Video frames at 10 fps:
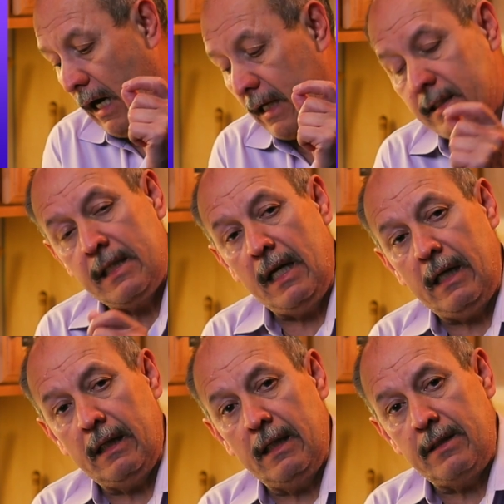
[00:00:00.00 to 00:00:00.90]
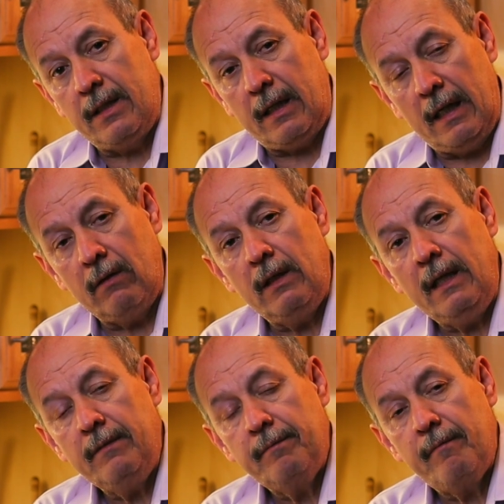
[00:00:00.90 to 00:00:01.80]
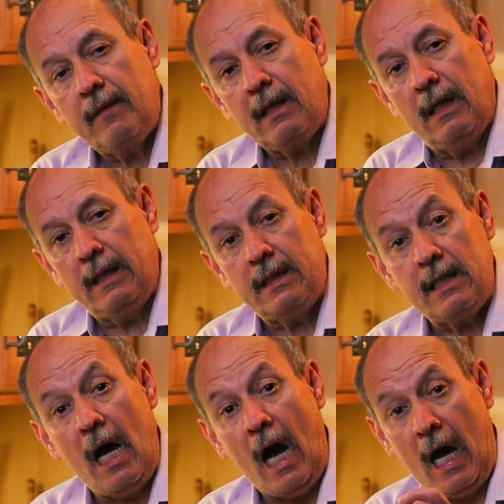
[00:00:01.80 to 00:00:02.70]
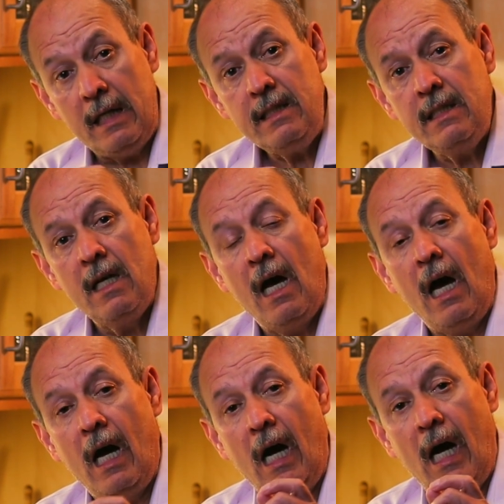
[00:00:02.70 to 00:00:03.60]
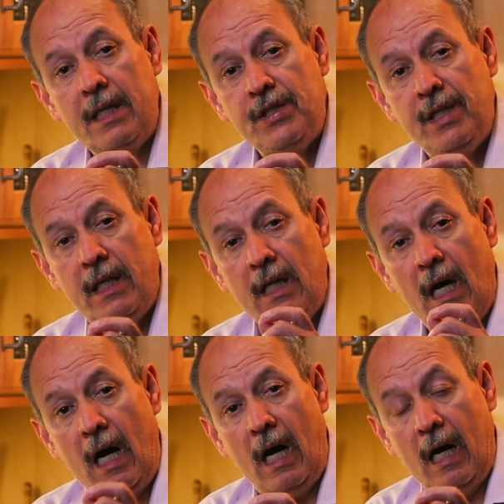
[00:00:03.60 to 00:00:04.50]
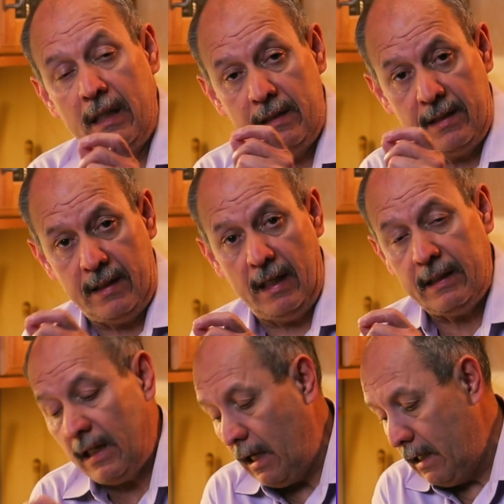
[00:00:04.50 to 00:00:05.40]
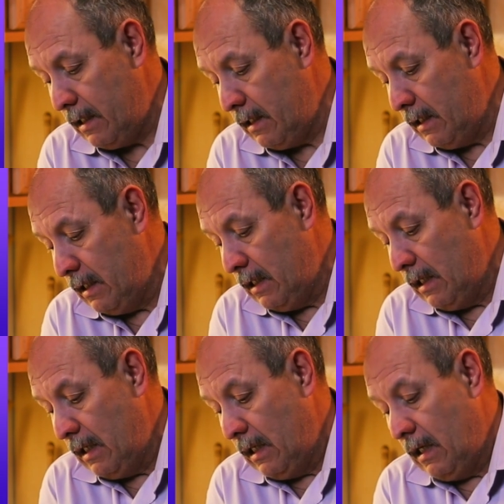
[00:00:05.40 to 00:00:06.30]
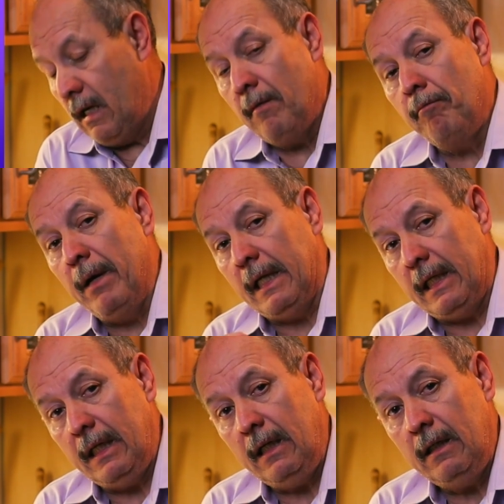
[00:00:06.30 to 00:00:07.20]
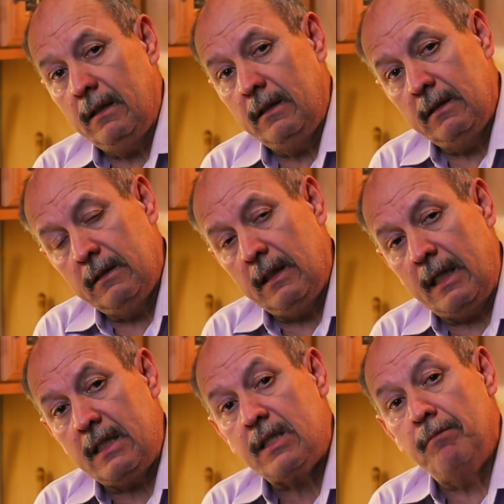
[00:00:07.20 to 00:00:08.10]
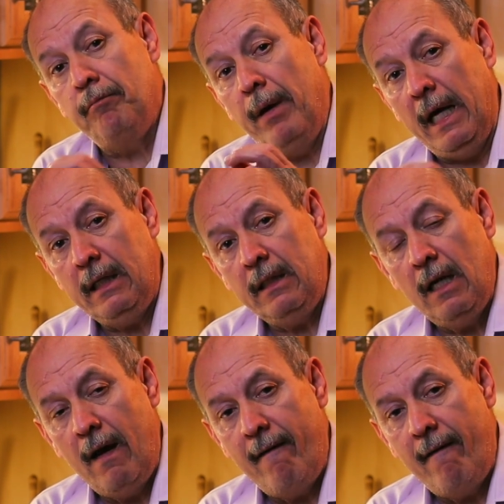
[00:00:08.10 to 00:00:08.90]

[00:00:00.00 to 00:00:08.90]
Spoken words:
hacer is irregular and is as, H-A-Z. Venir, that is ven,